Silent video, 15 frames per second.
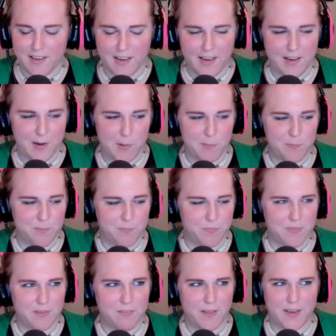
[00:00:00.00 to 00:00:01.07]
um
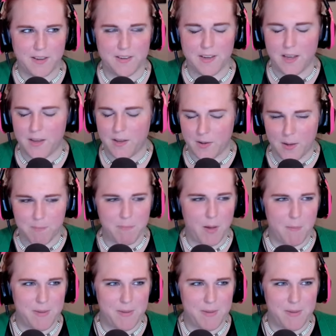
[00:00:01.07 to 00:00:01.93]
like a,